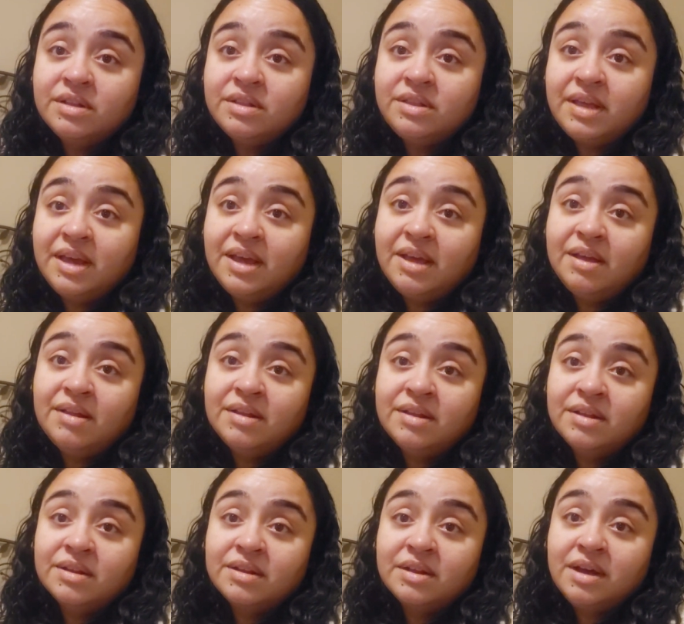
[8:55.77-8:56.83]
that
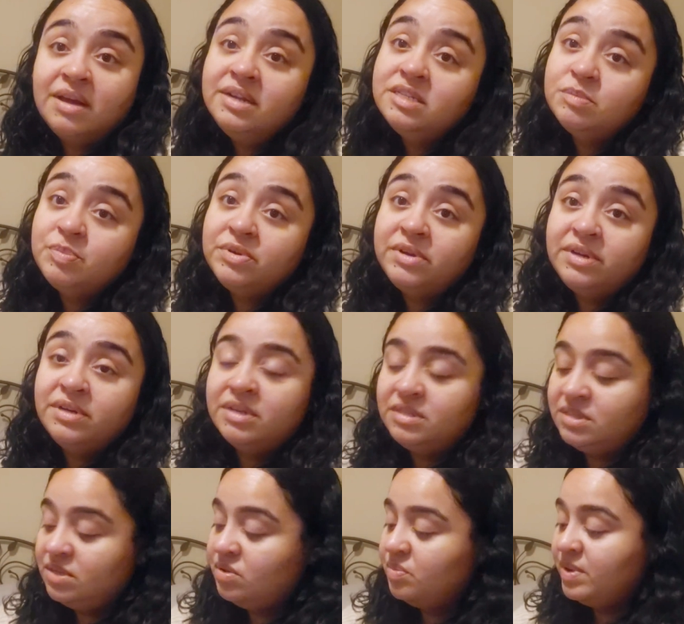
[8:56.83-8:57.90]
God is putting us
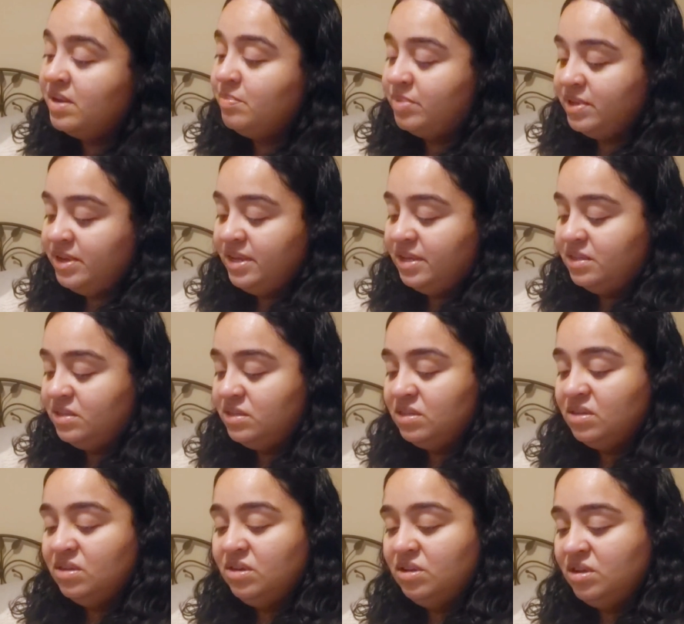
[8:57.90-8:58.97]
in the right place.
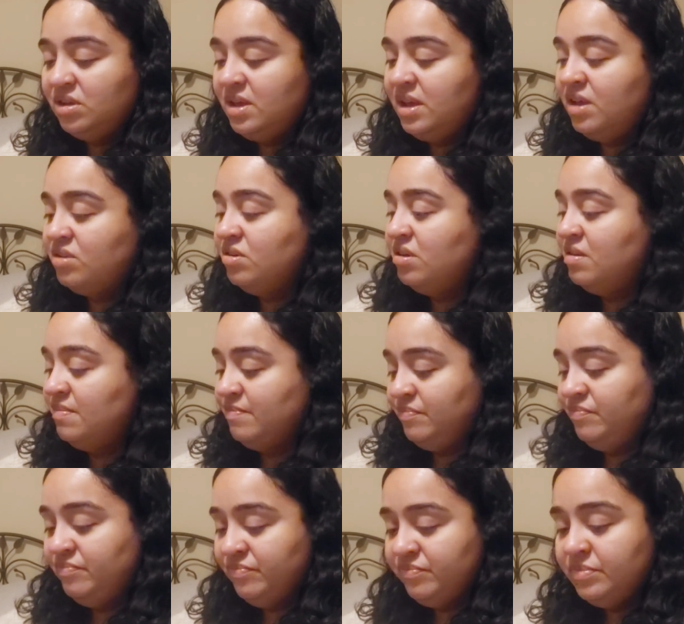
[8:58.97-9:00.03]
And um,
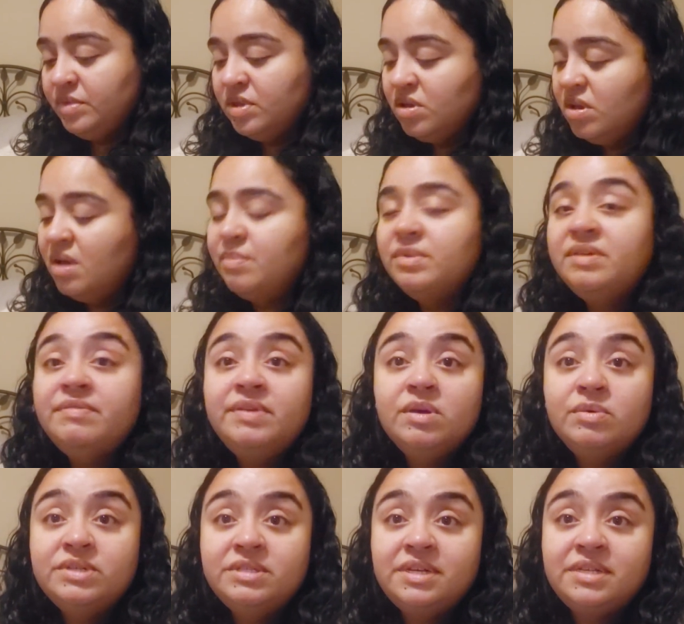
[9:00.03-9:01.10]
I believe He
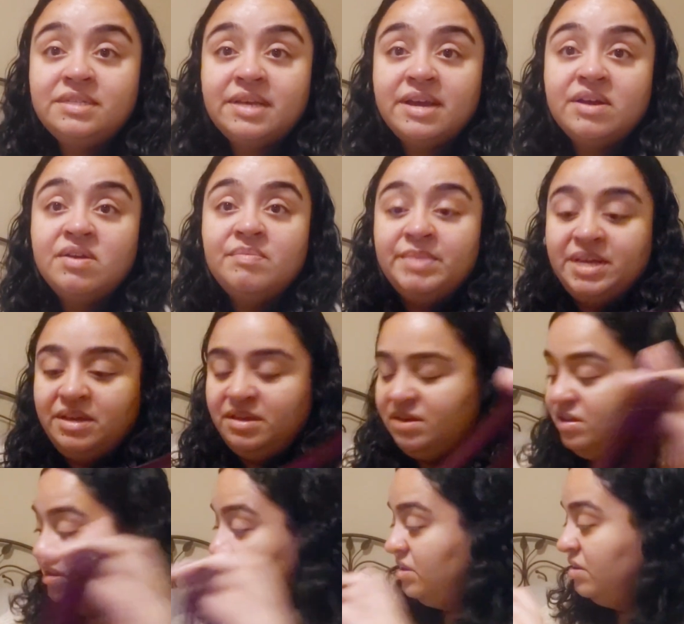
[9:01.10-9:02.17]
always takes care of me,
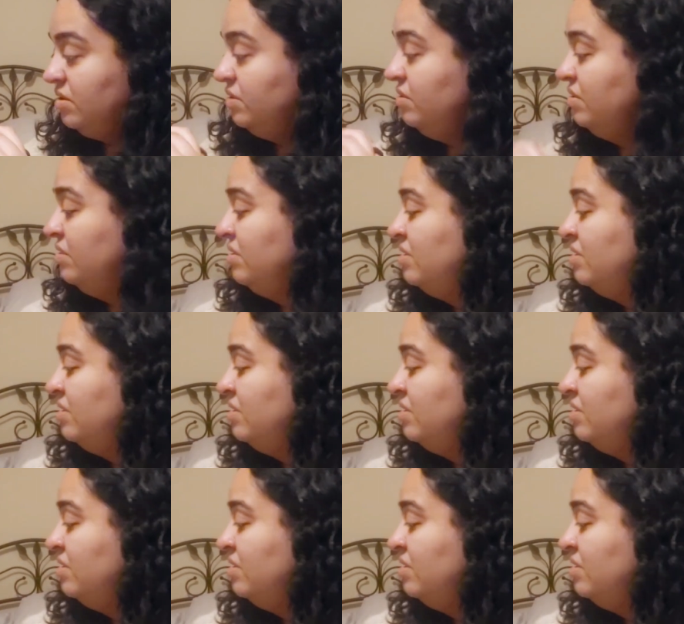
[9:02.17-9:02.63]
you know?